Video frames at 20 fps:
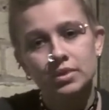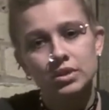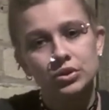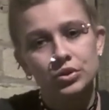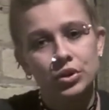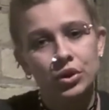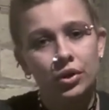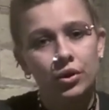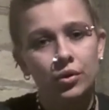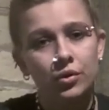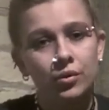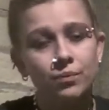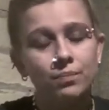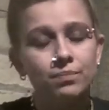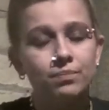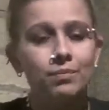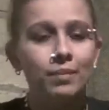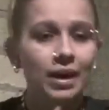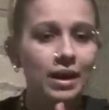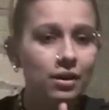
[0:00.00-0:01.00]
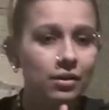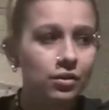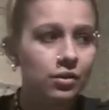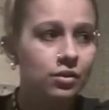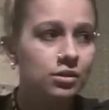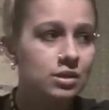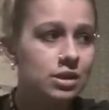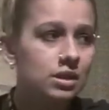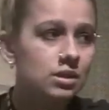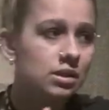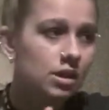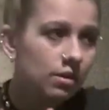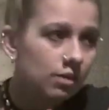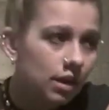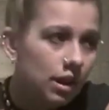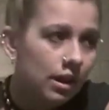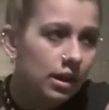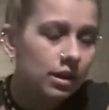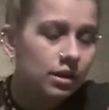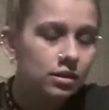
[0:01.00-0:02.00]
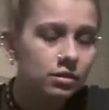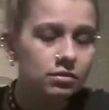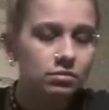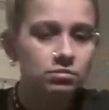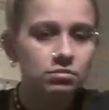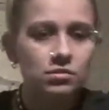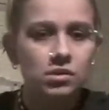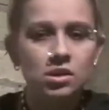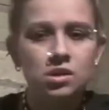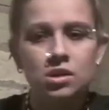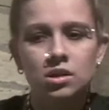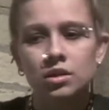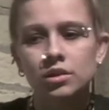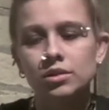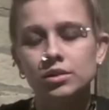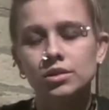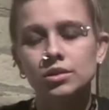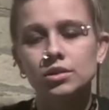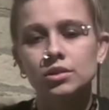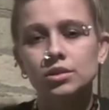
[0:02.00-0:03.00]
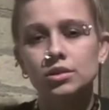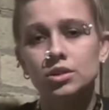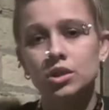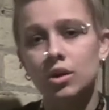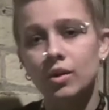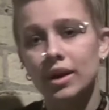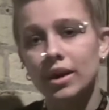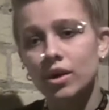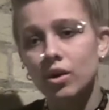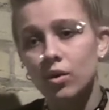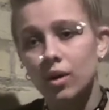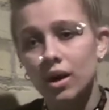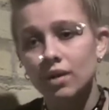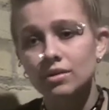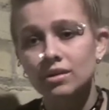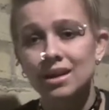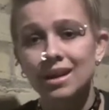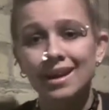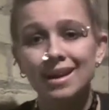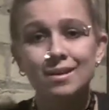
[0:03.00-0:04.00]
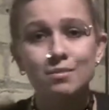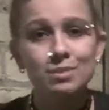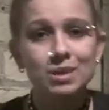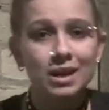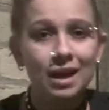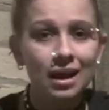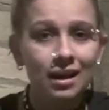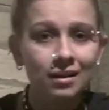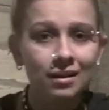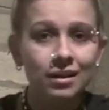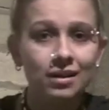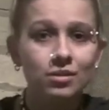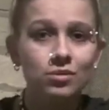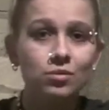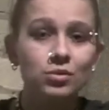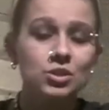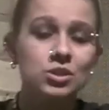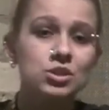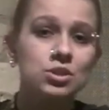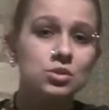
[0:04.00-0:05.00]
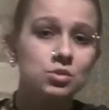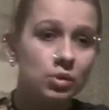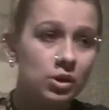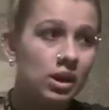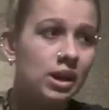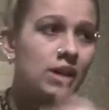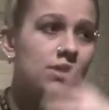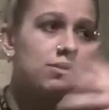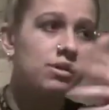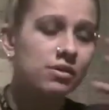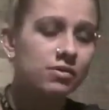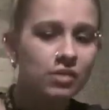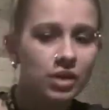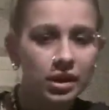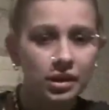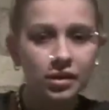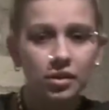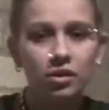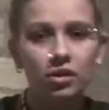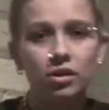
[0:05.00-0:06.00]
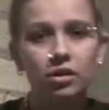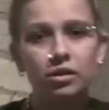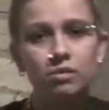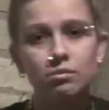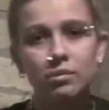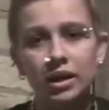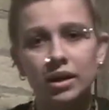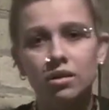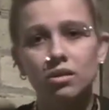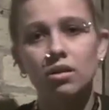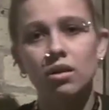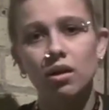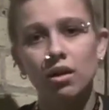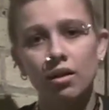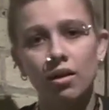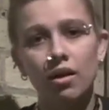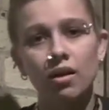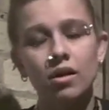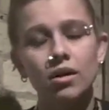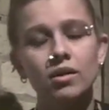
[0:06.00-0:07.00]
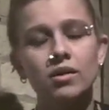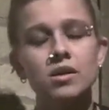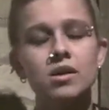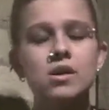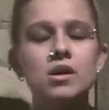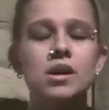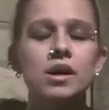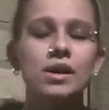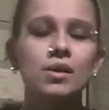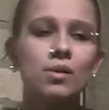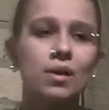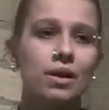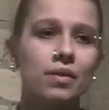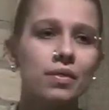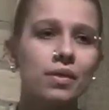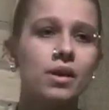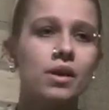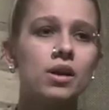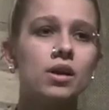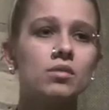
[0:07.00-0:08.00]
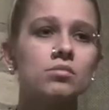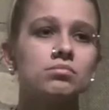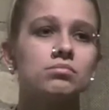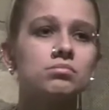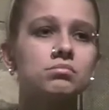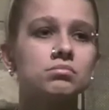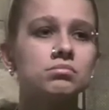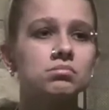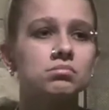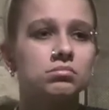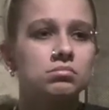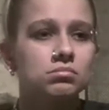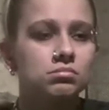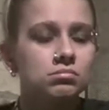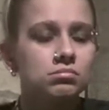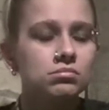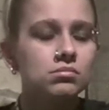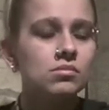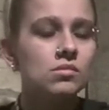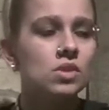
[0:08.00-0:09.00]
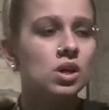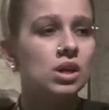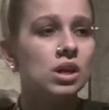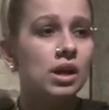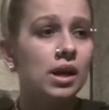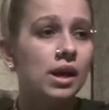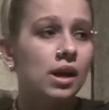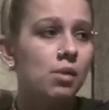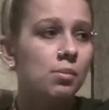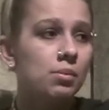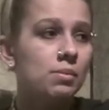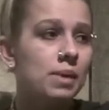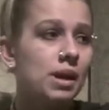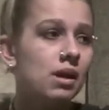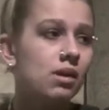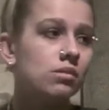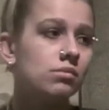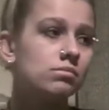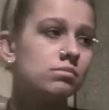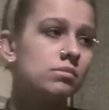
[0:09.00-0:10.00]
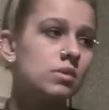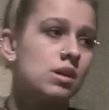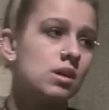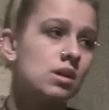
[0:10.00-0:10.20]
So Michael says, all right. So I go out to Hedeby Island, which is where Henrik Wenger and Michael all are. I go out there and I help him out.